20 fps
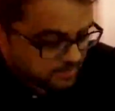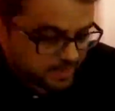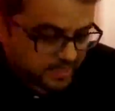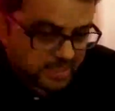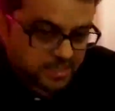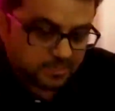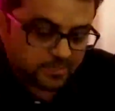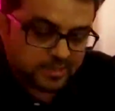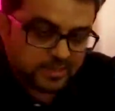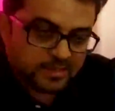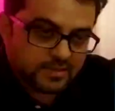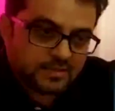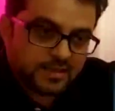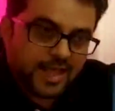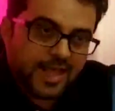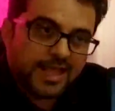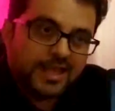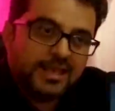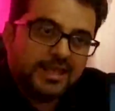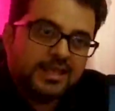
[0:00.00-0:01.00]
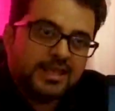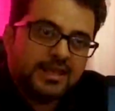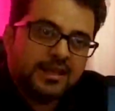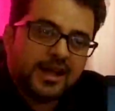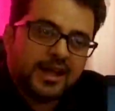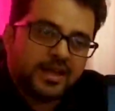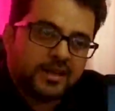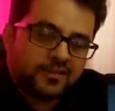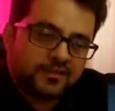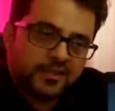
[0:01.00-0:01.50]
management. Any
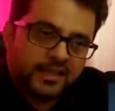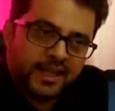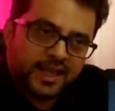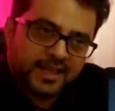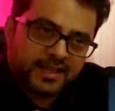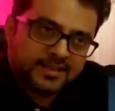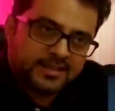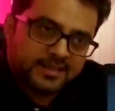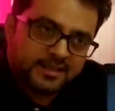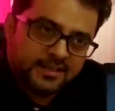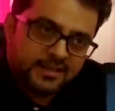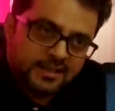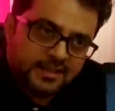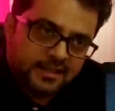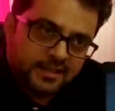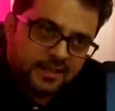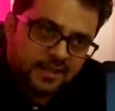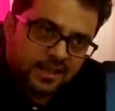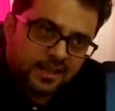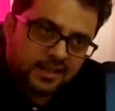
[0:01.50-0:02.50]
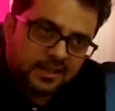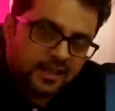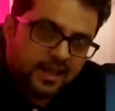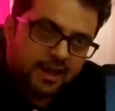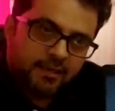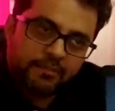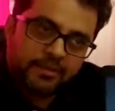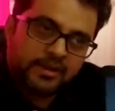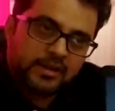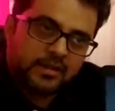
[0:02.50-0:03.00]
kind of the accident can
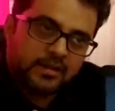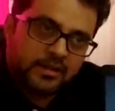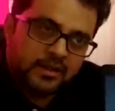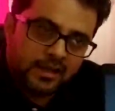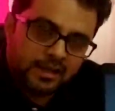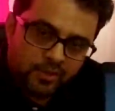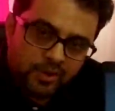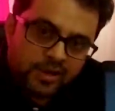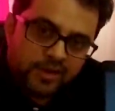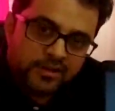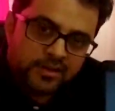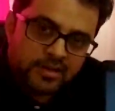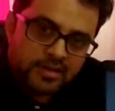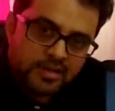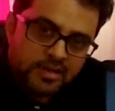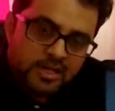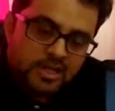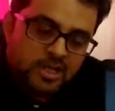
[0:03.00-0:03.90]
happen in the laboratory.